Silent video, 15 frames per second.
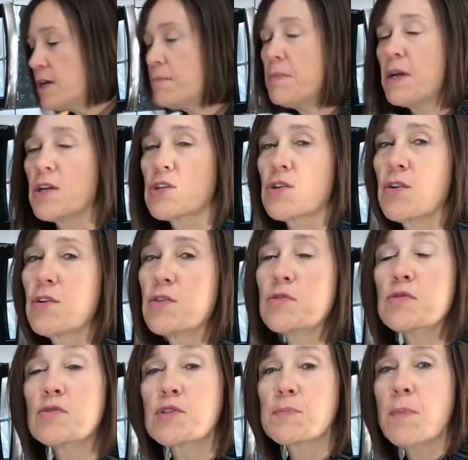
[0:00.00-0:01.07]
Make sure you
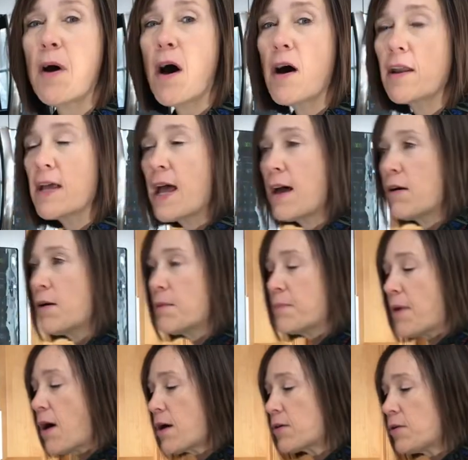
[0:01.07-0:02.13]
use pot
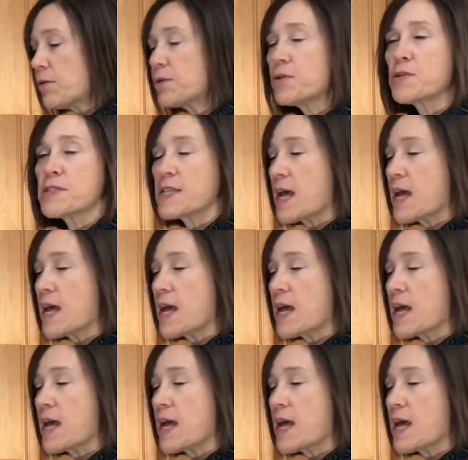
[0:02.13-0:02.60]
holders